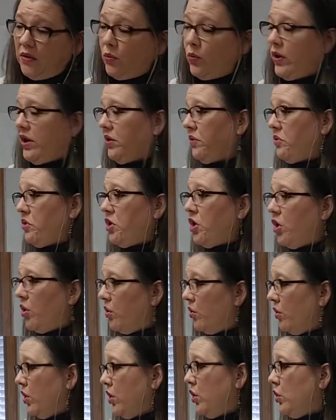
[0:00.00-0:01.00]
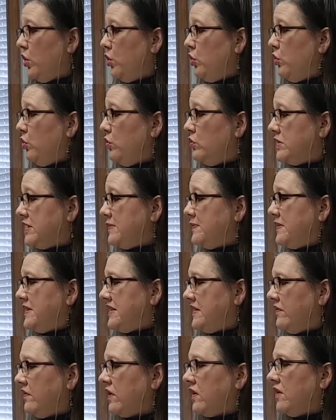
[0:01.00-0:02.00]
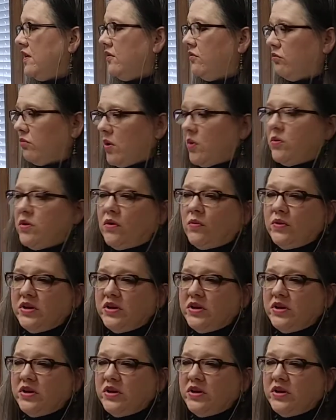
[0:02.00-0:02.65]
We don't know who specifically wrote it.